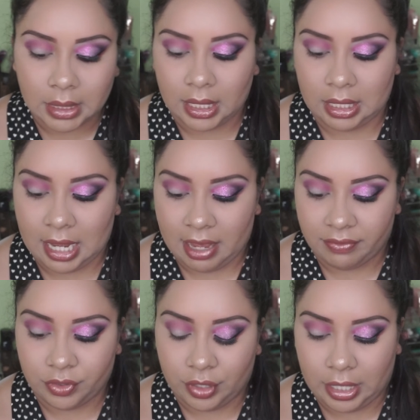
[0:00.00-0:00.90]
And
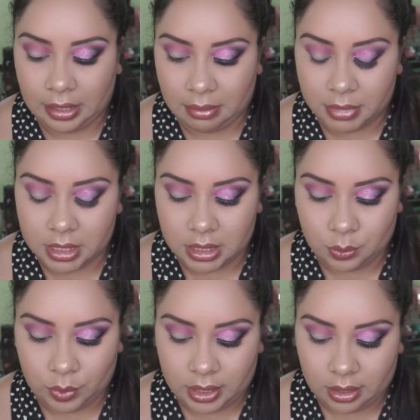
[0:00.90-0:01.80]
after I am done
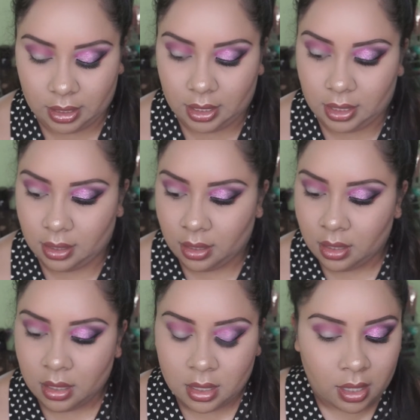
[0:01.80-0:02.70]
with that,
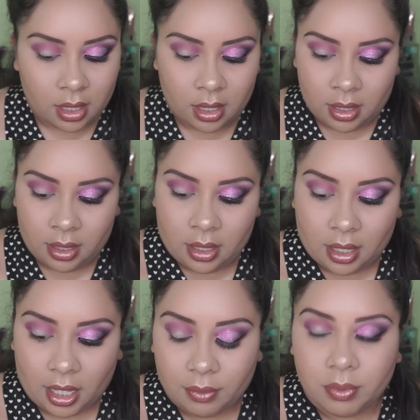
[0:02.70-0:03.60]

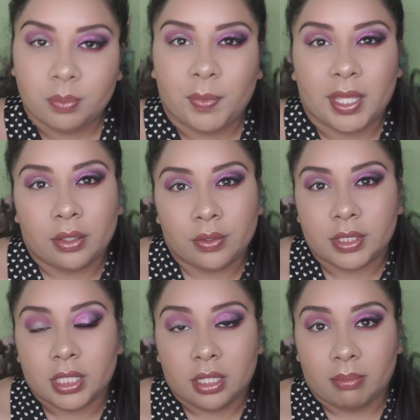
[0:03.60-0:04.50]
I will be
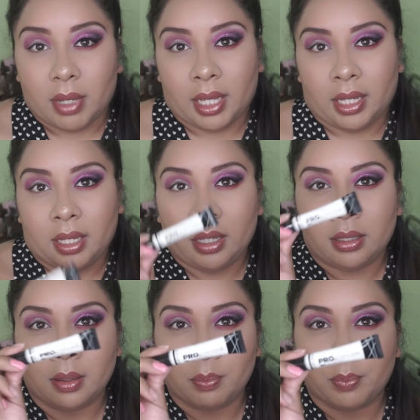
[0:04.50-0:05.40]
using my
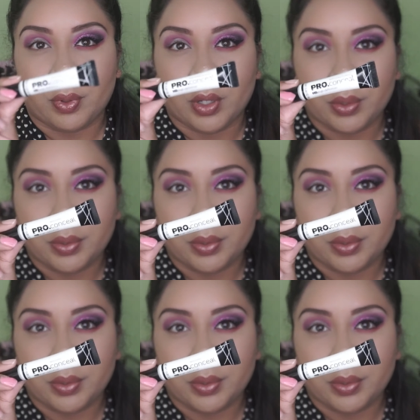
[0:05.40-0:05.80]
Pro